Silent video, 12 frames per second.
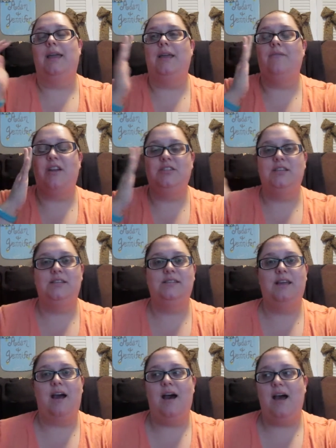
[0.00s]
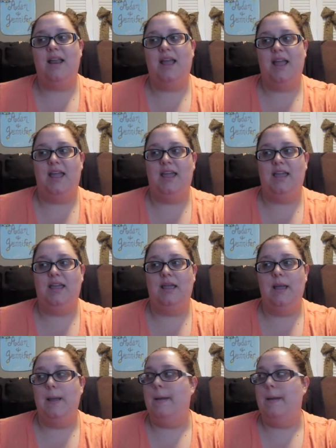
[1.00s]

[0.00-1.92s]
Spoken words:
if I just got a